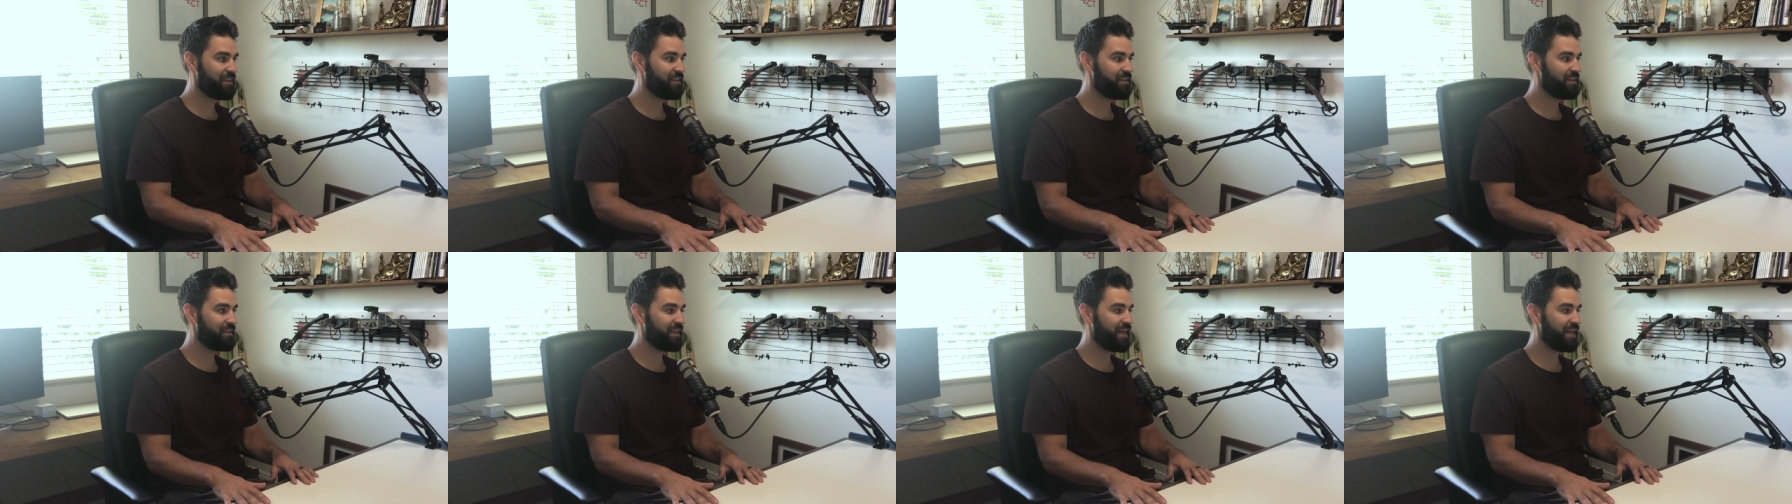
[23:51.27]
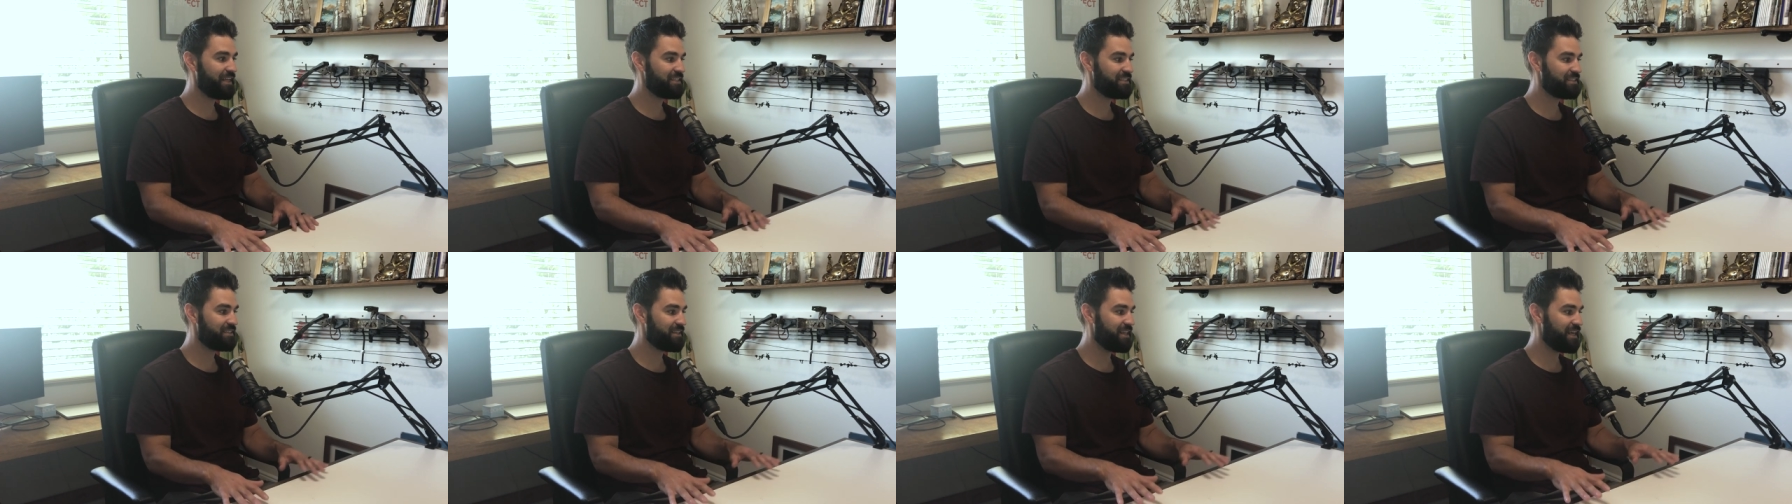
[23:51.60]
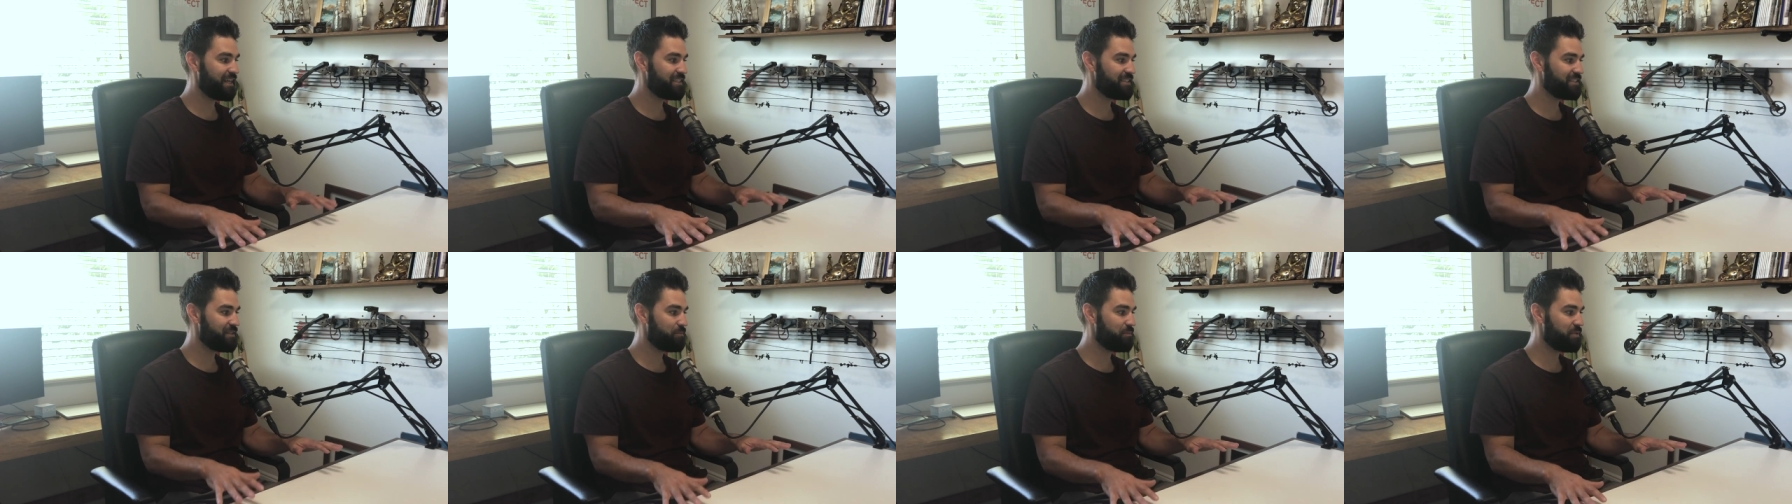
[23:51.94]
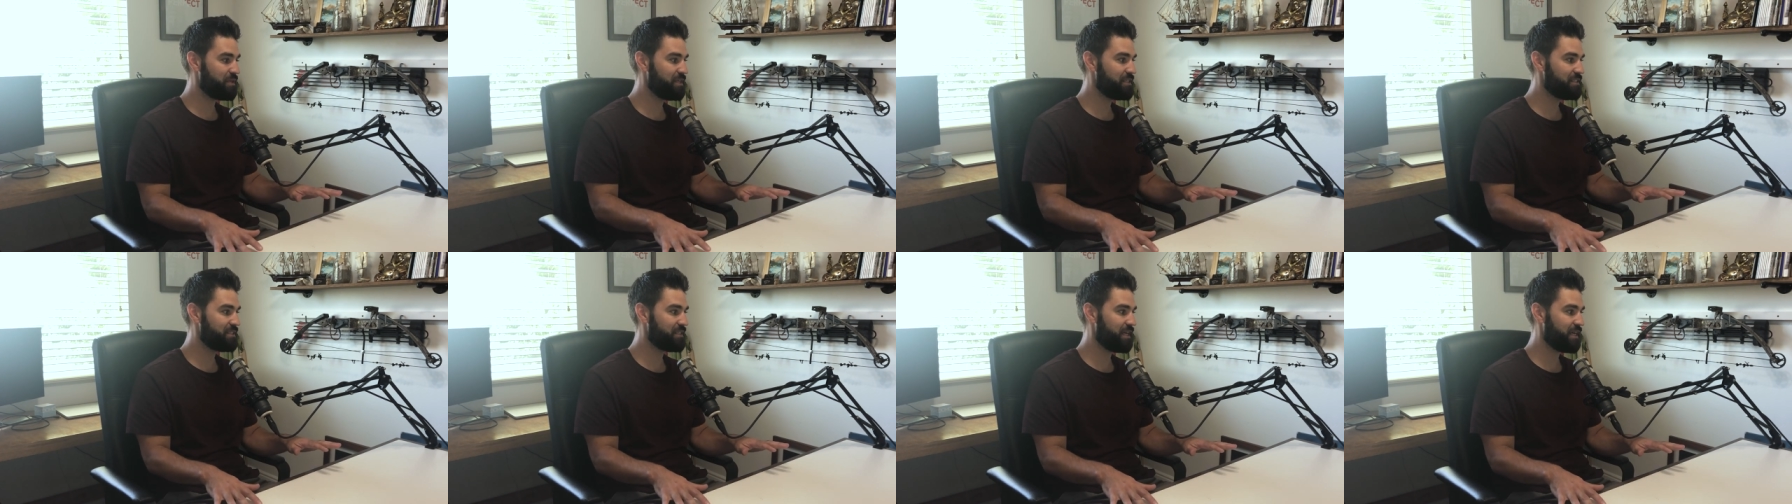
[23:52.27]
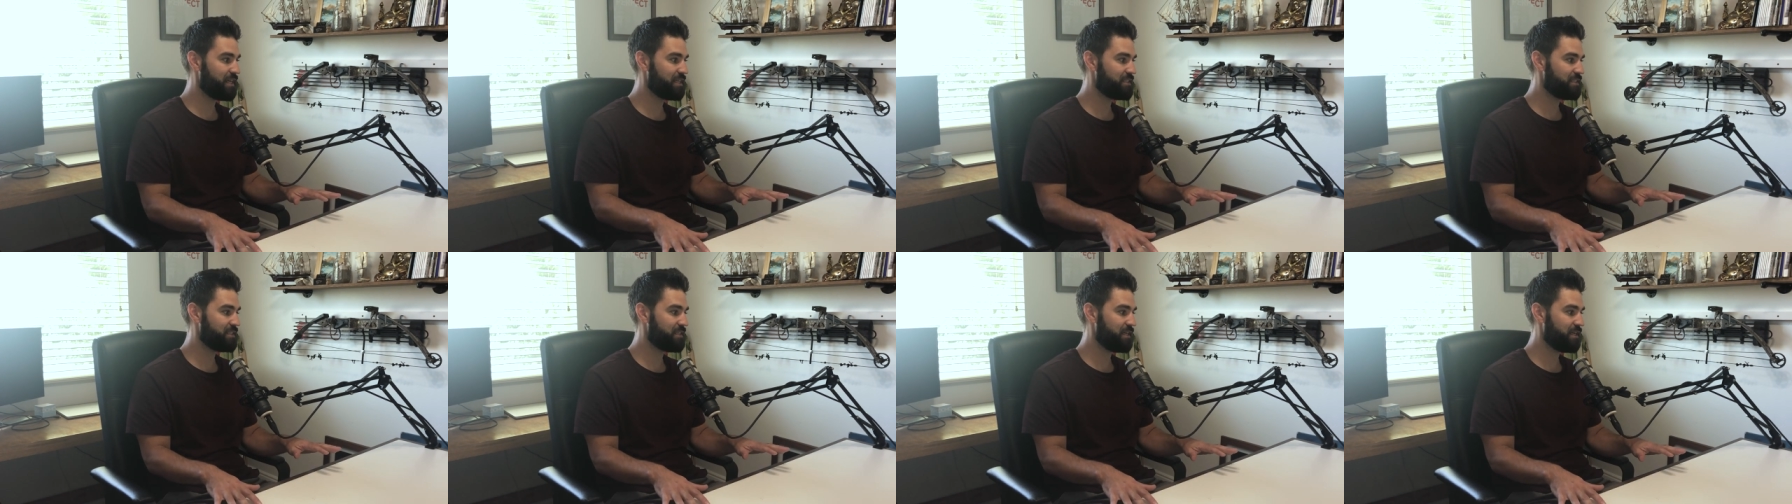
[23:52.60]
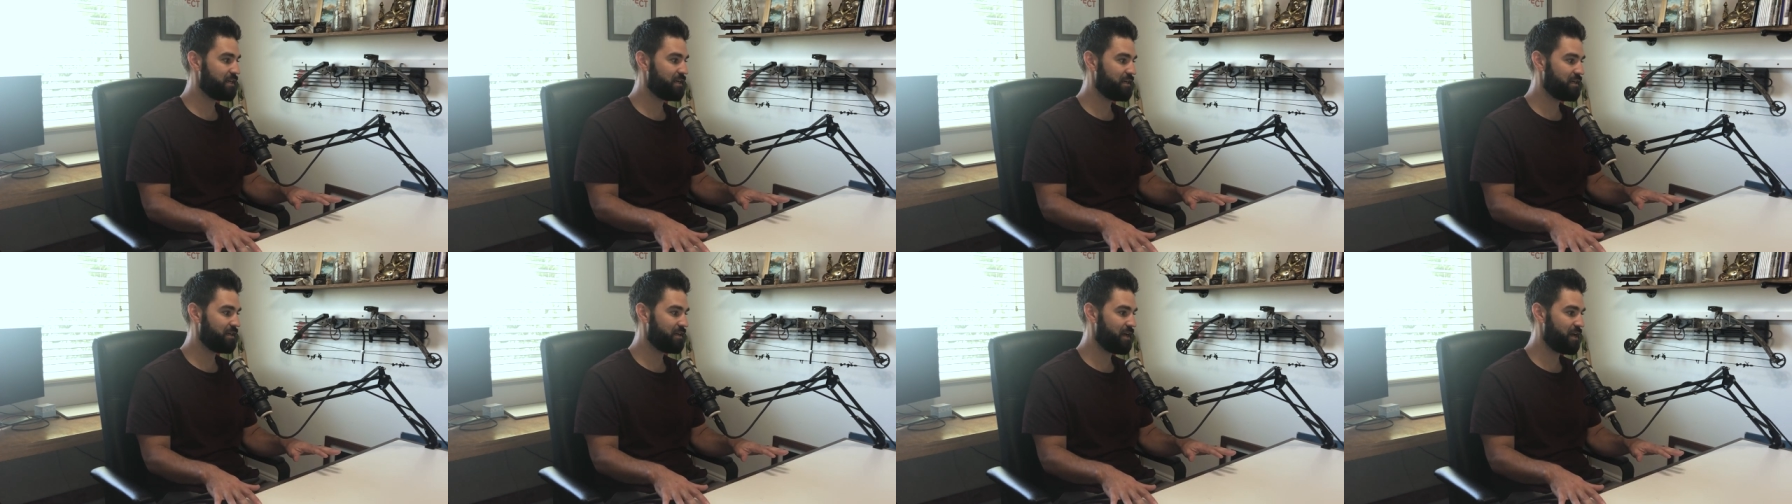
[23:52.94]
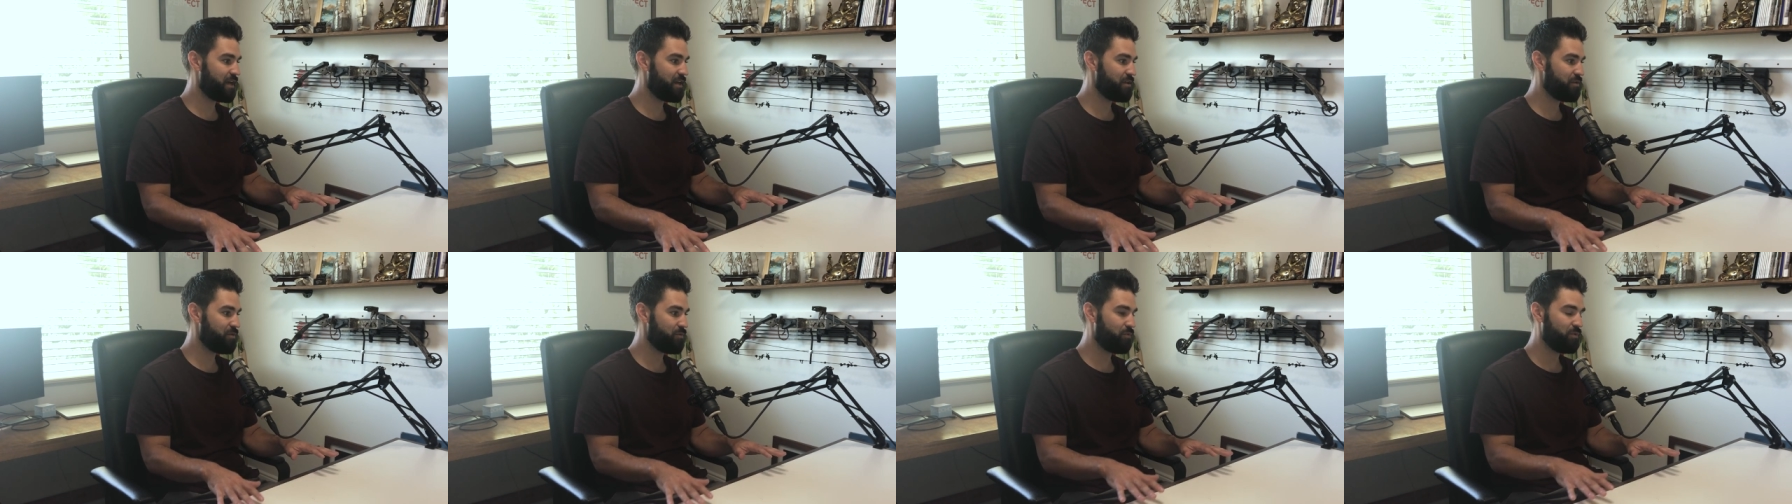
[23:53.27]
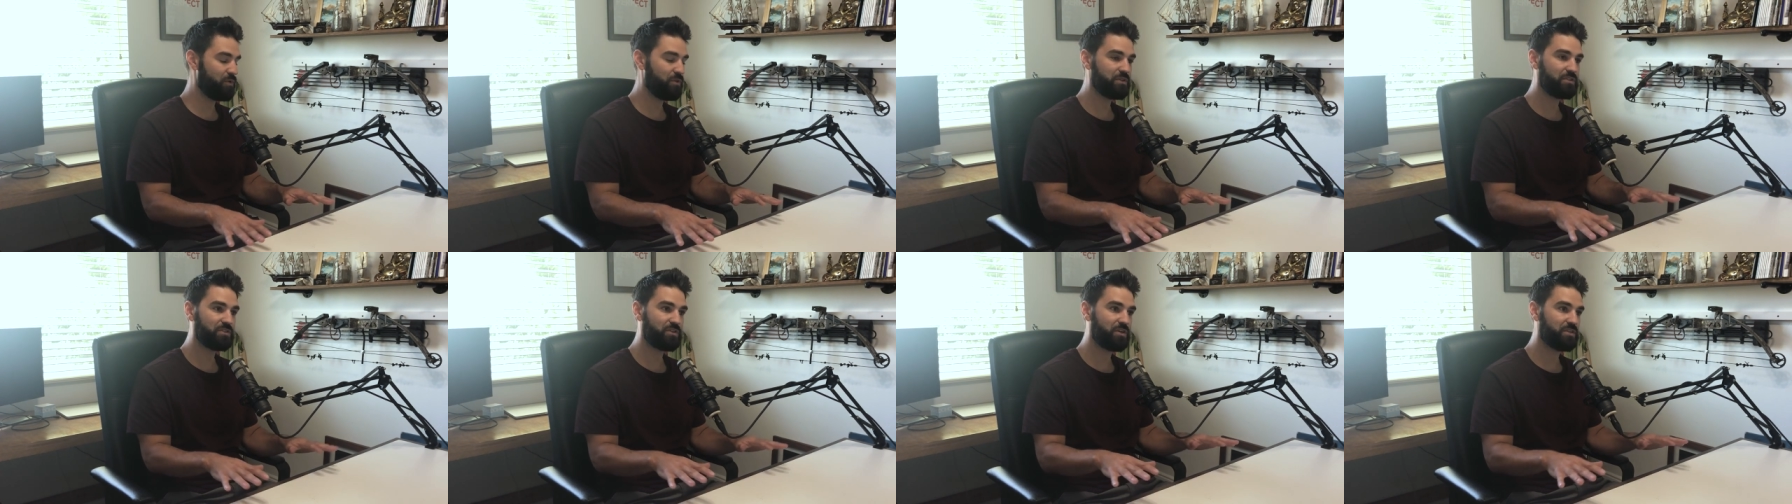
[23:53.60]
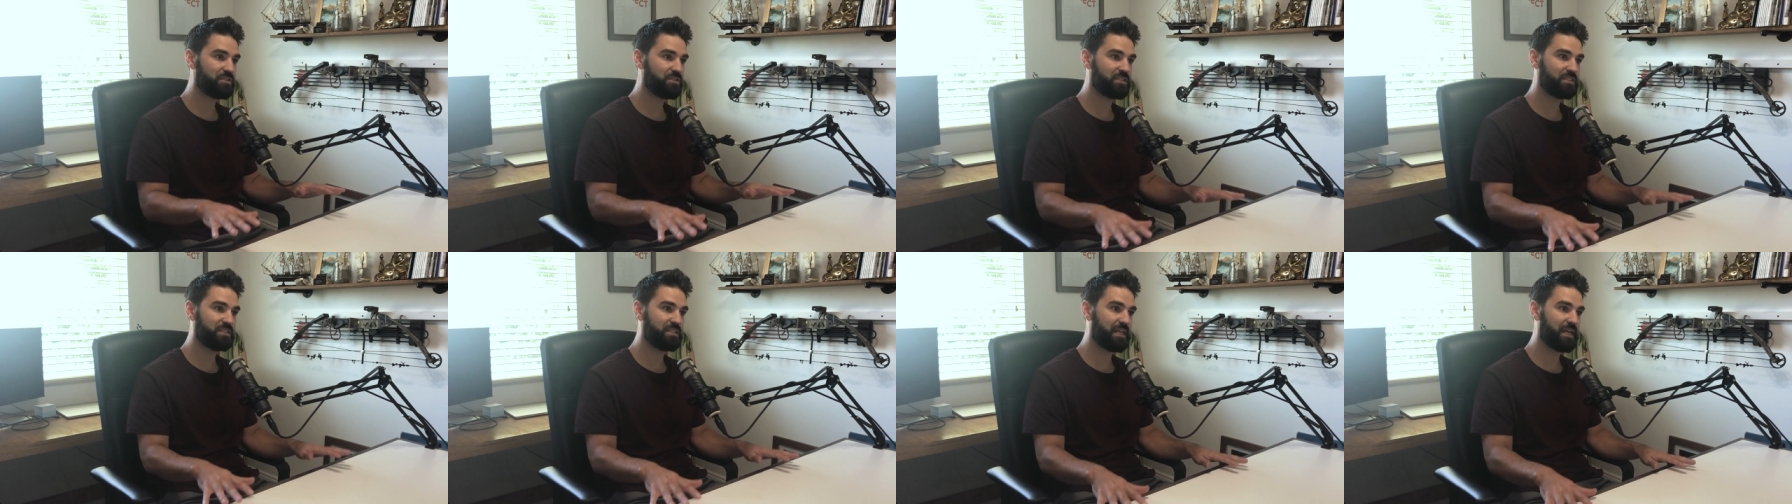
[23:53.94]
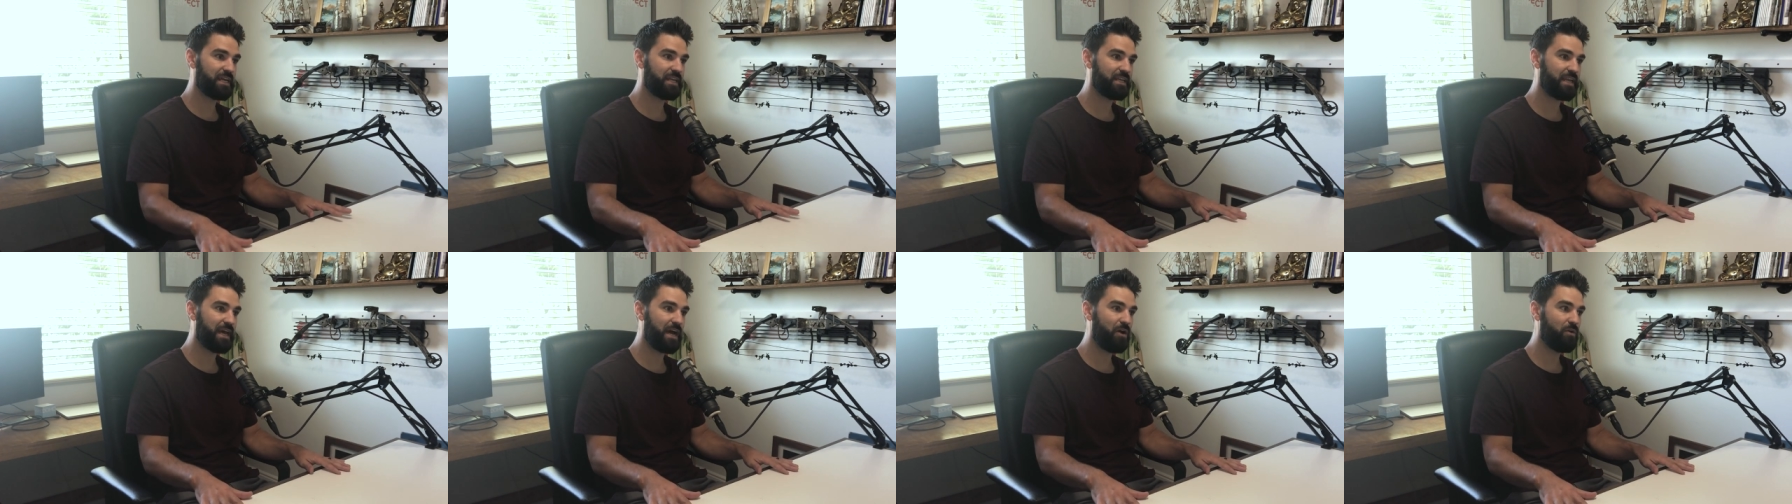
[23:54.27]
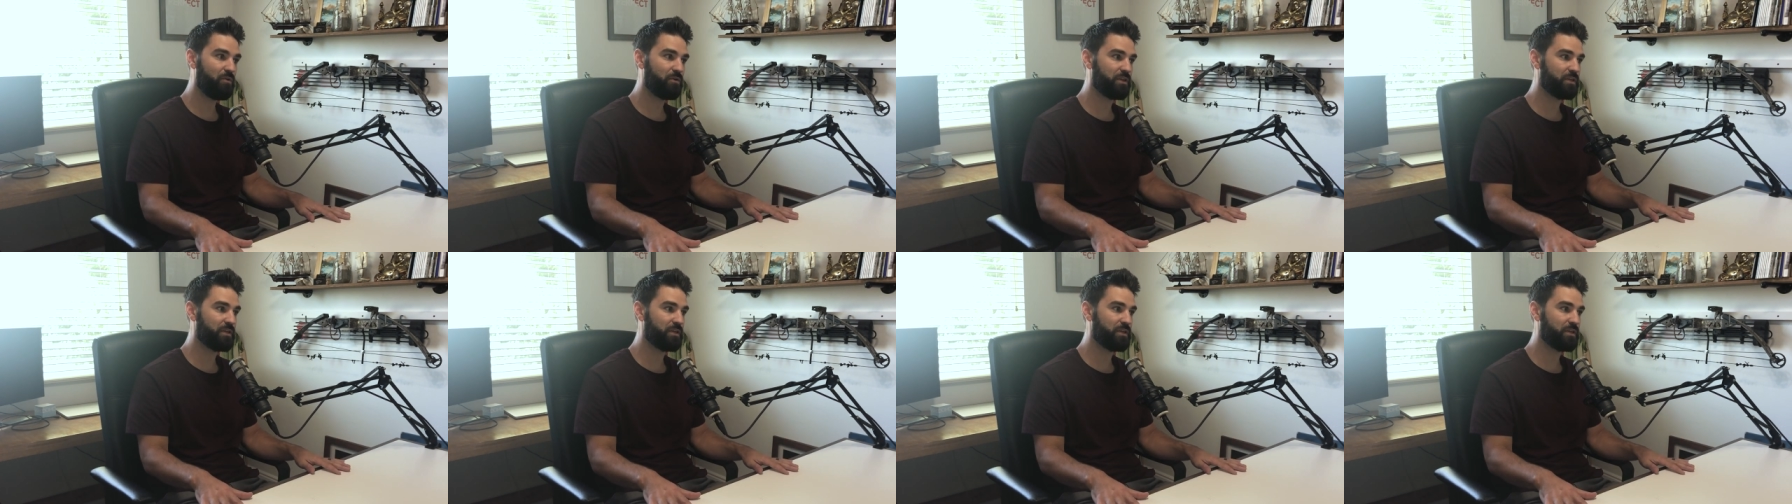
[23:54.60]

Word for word: think that's that's the piece that uh, really starts to stand out.